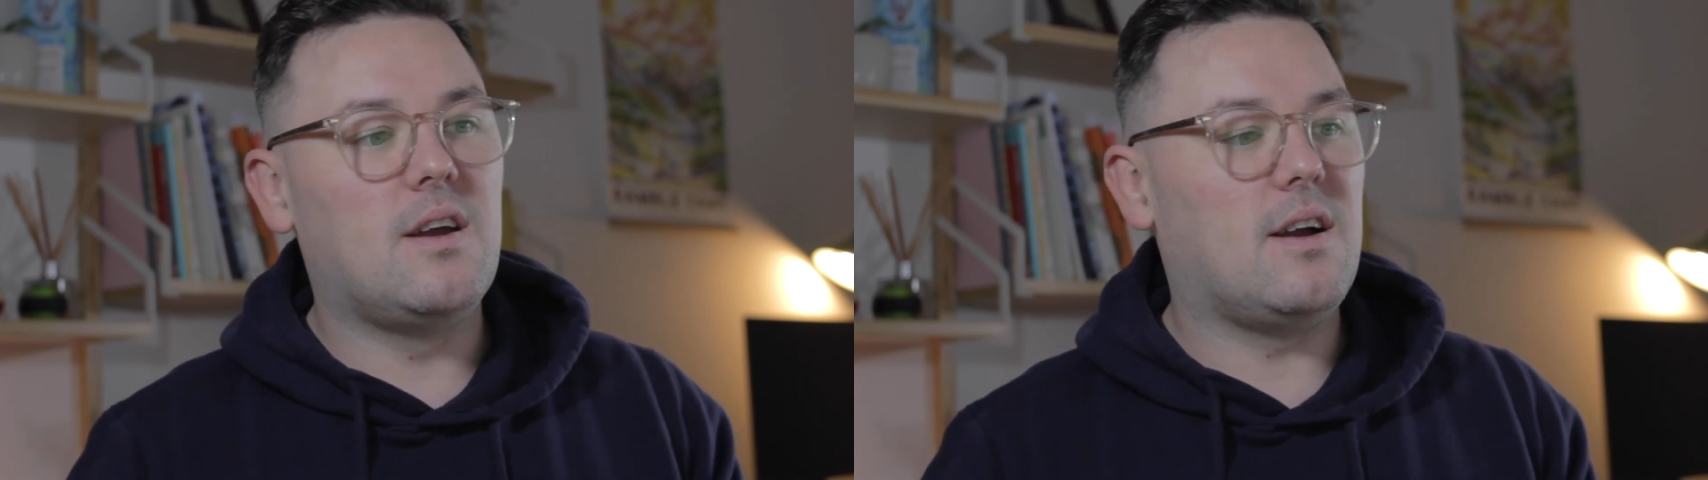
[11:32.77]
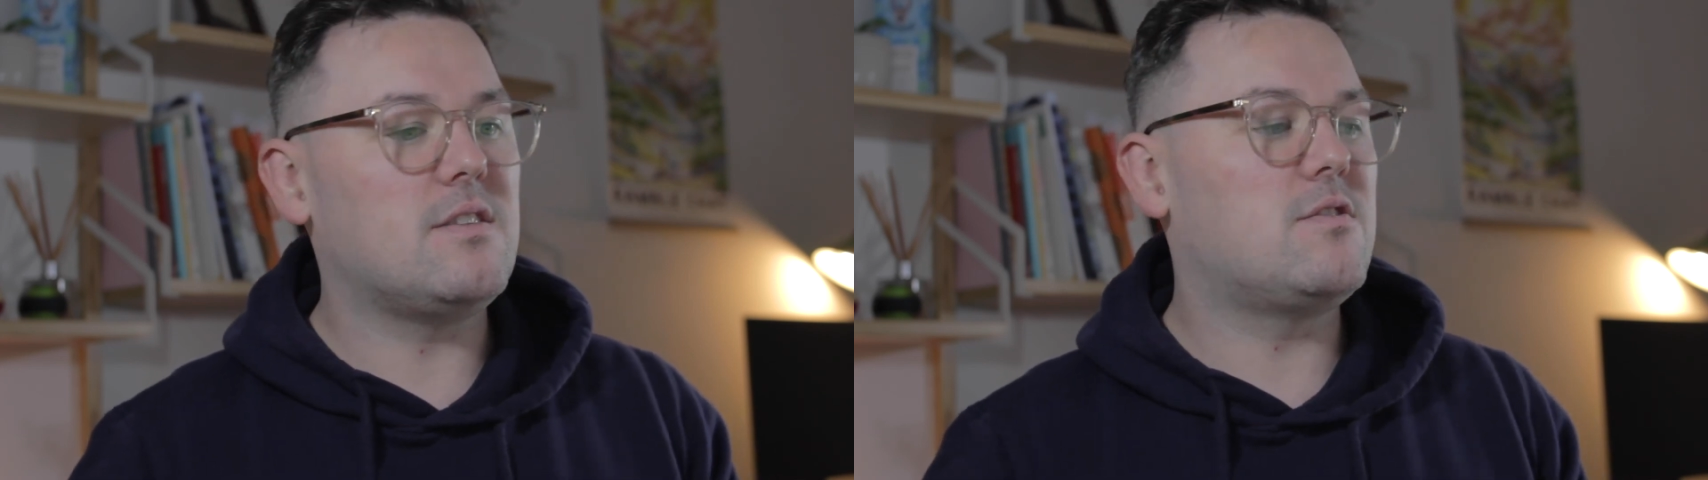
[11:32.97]

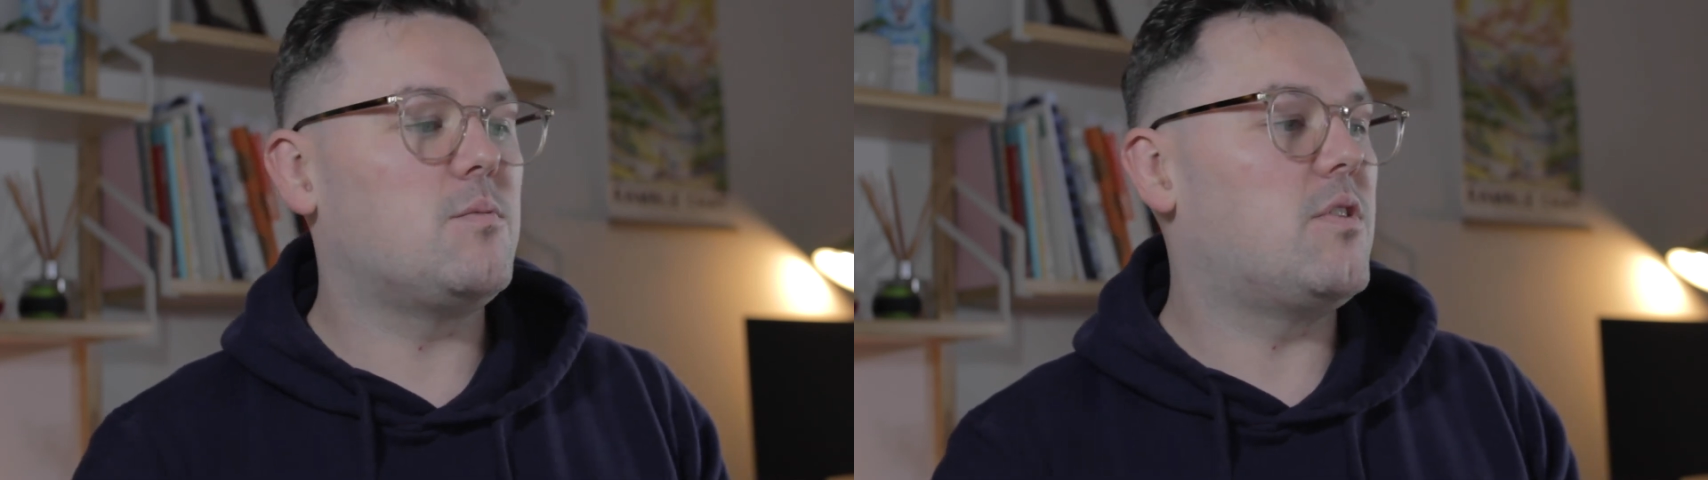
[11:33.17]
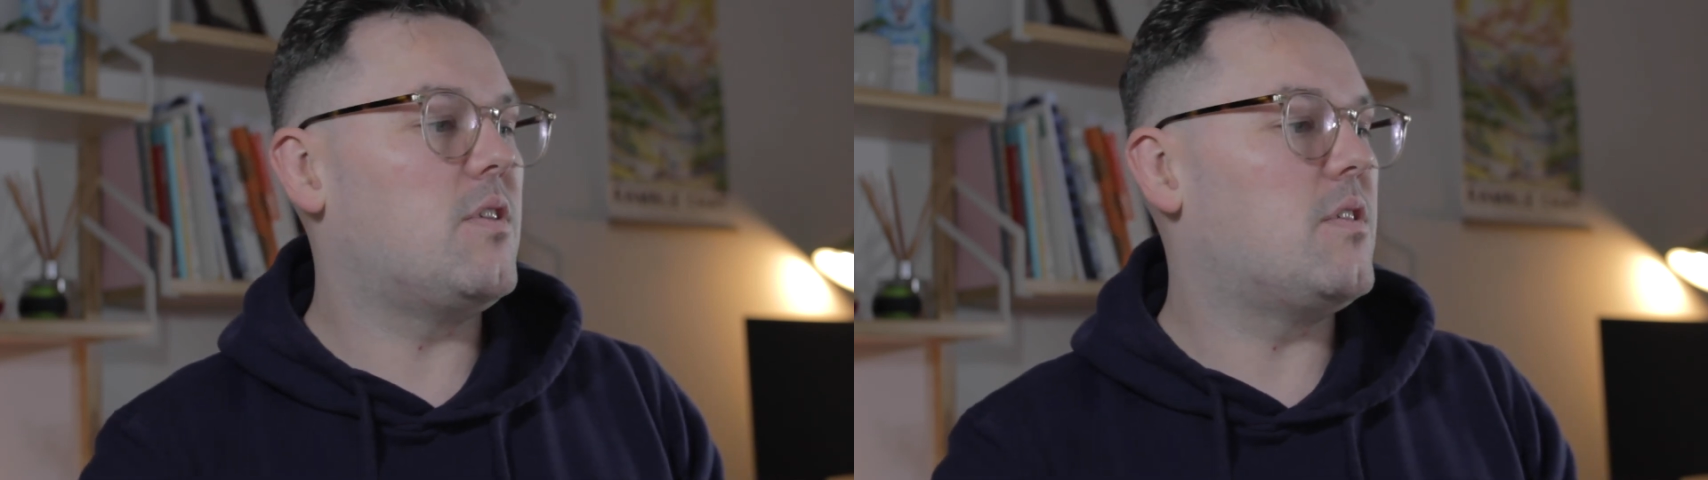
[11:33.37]
has
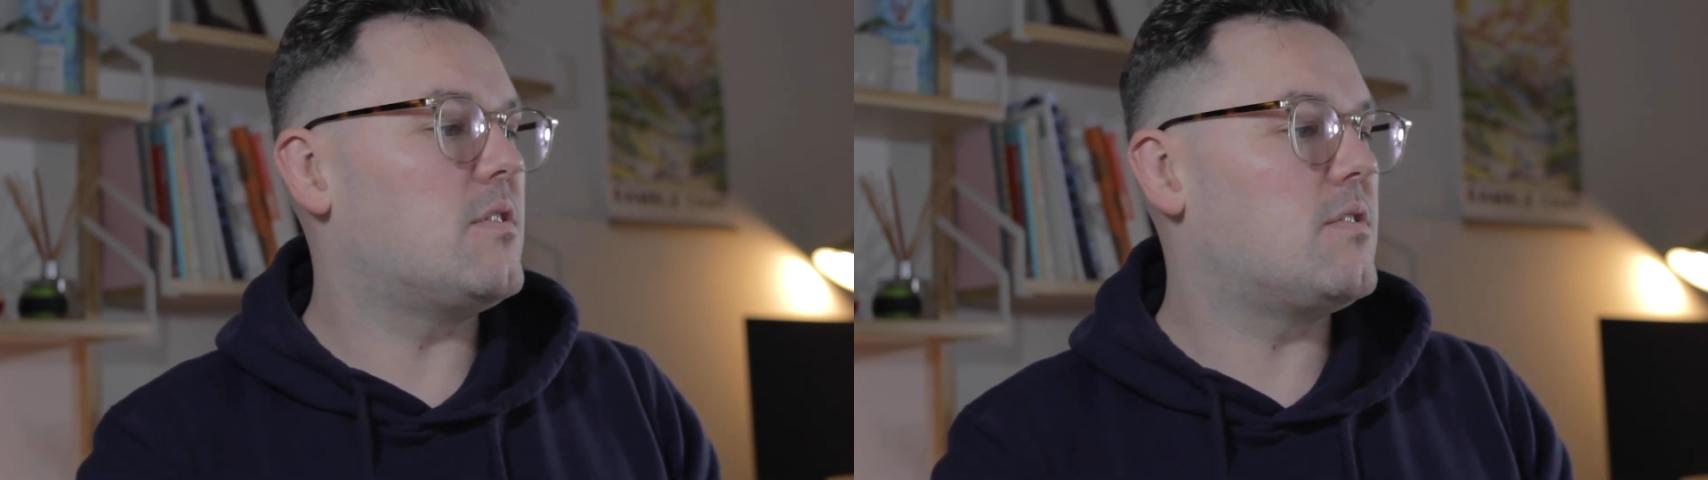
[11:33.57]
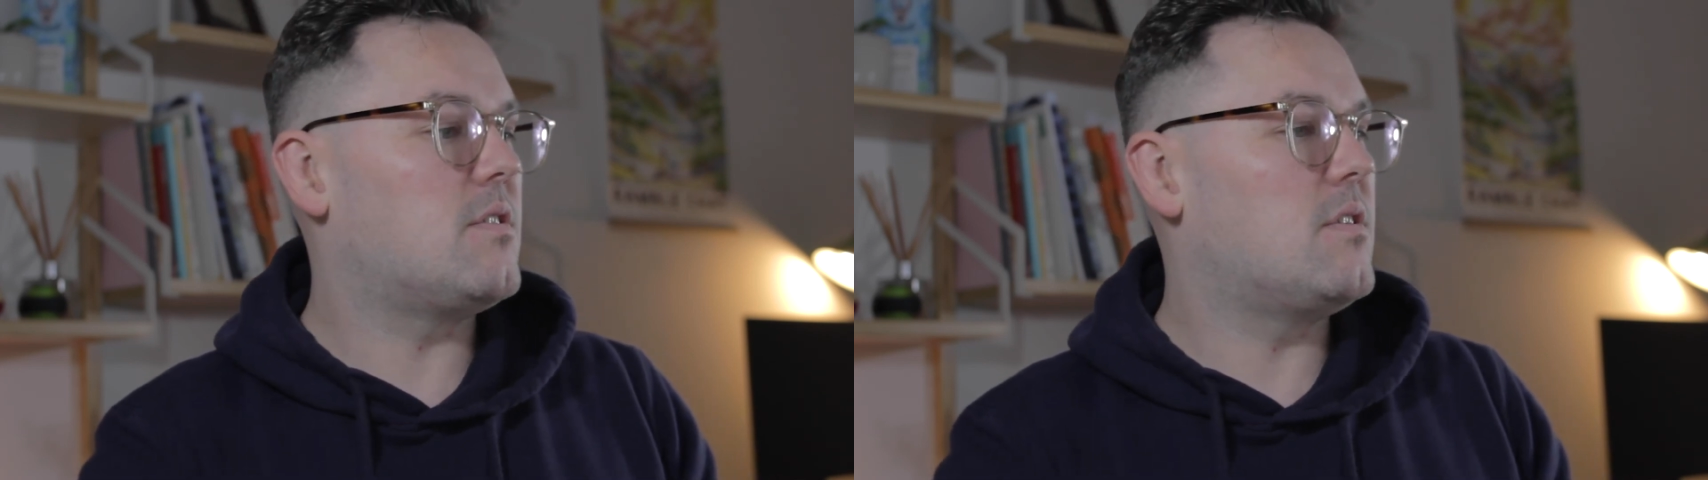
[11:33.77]
something
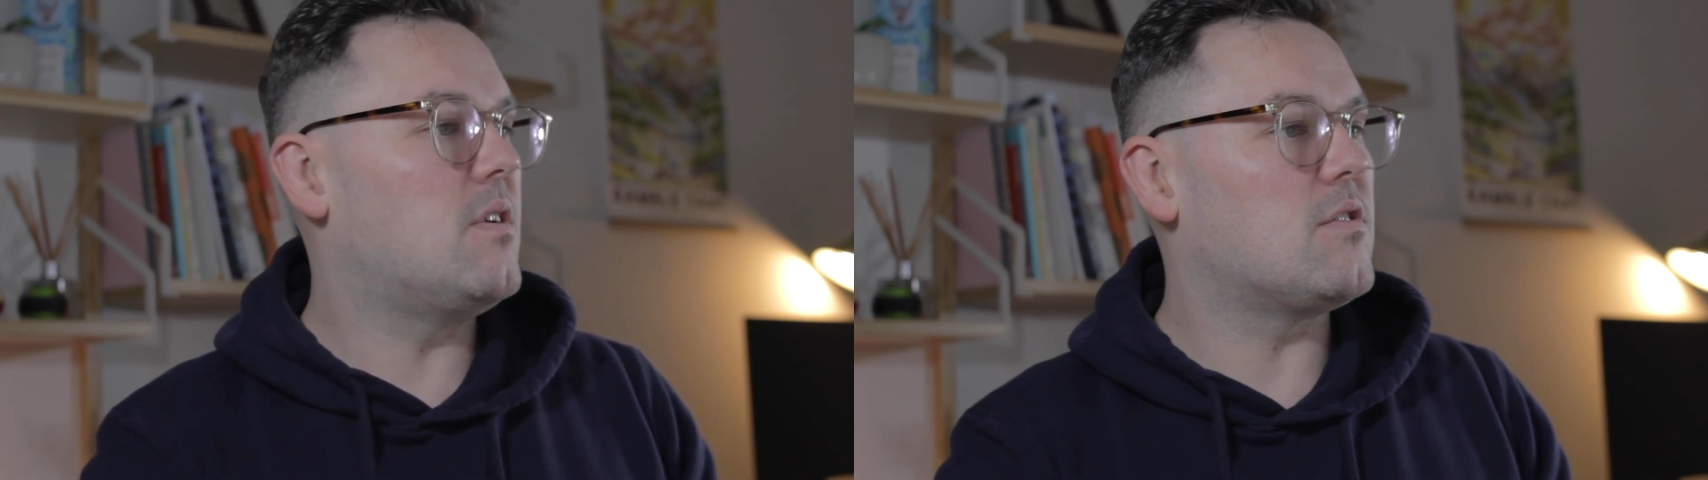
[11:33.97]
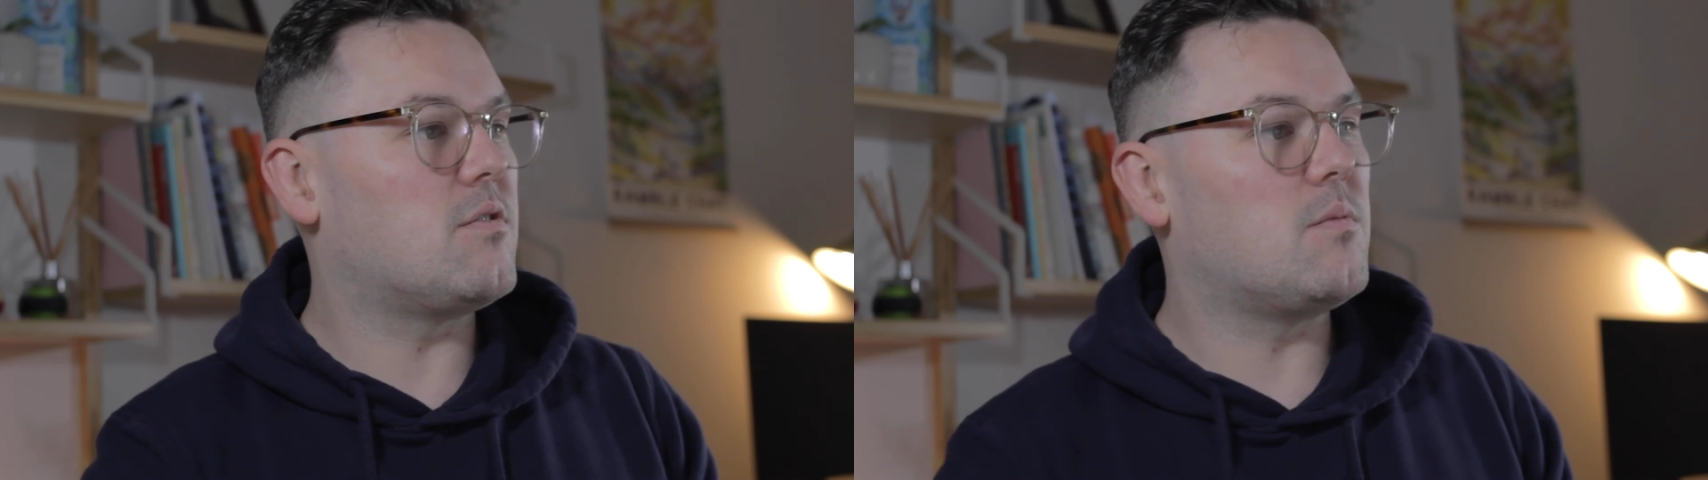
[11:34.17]
that's
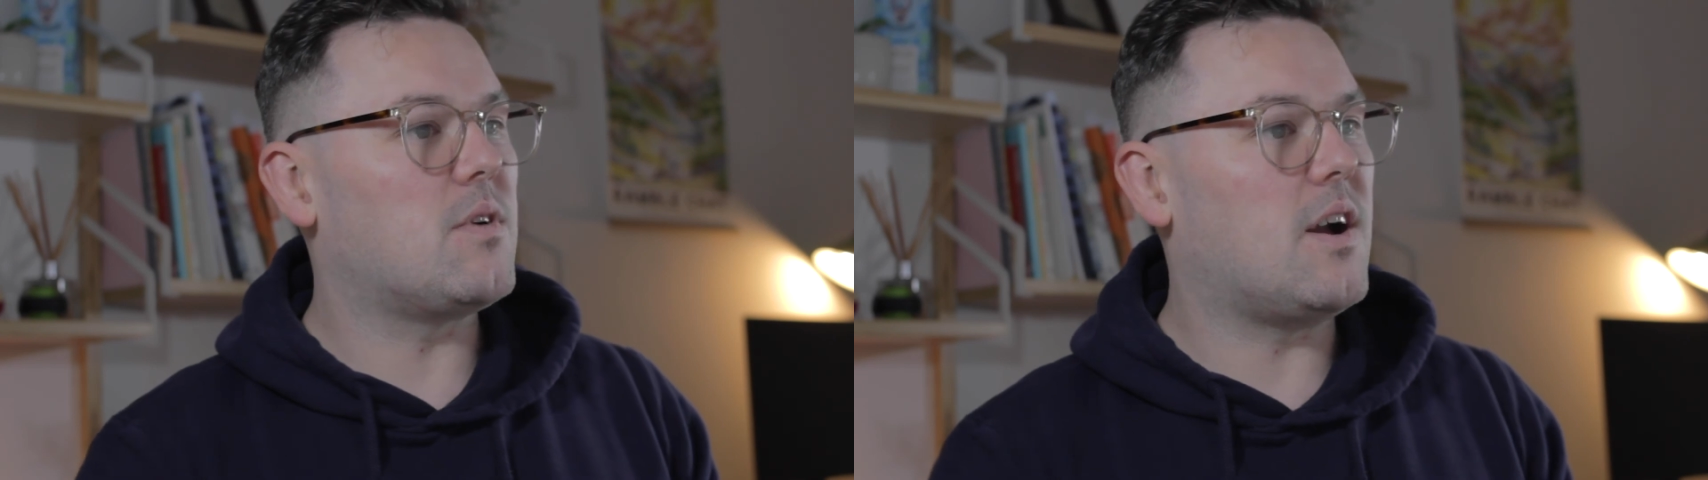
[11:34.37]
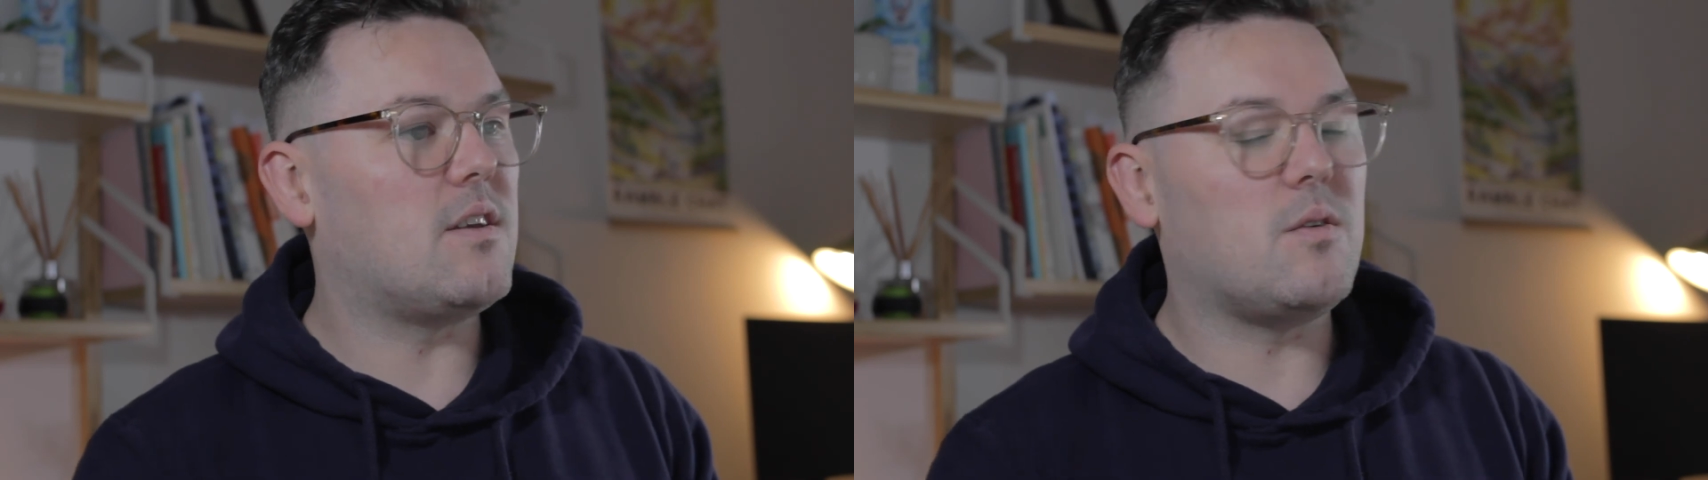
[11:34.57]
got some
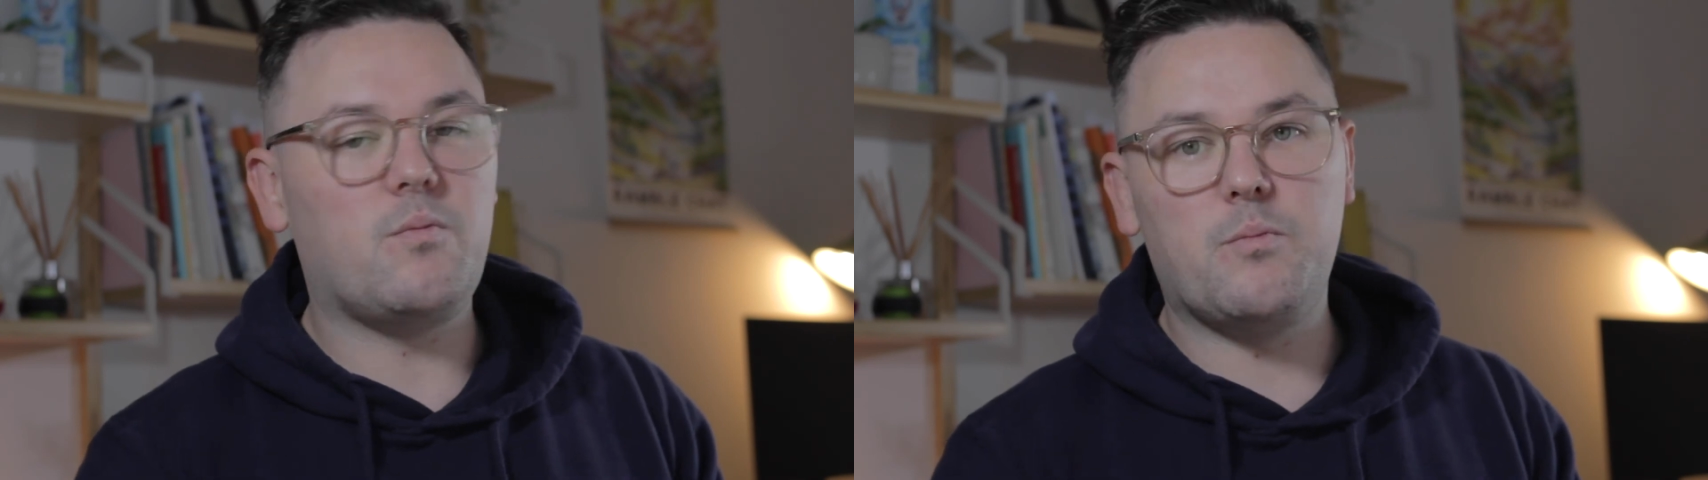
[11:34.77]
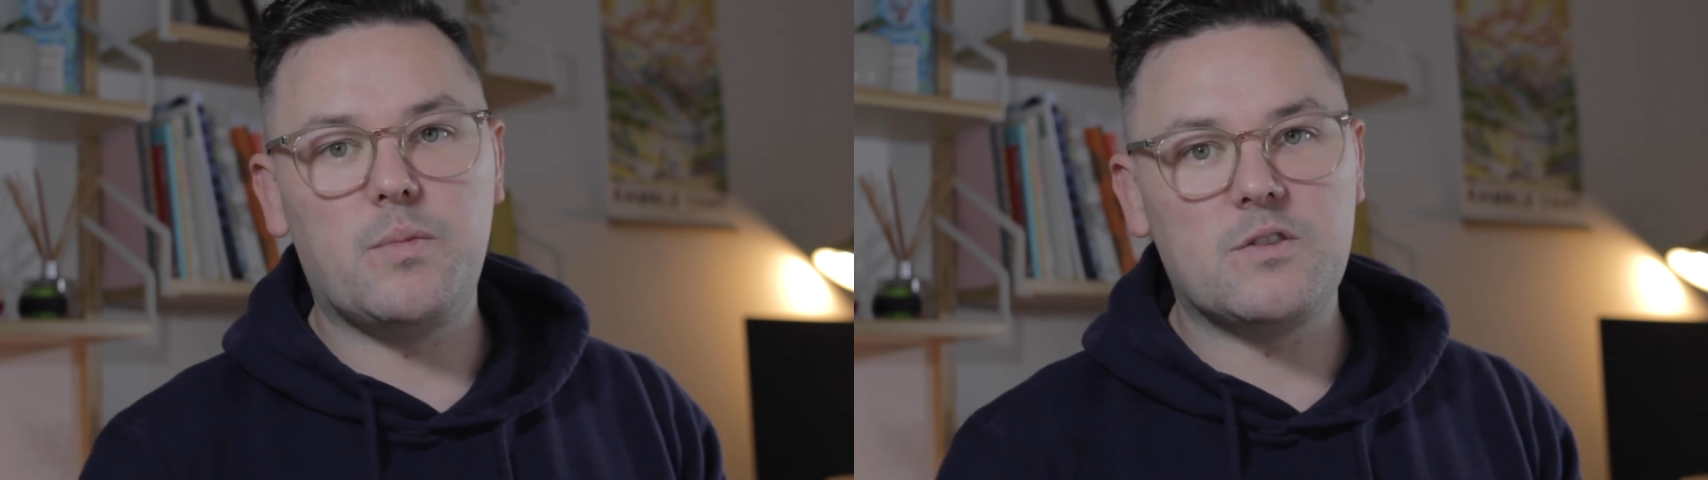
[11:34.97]
kind of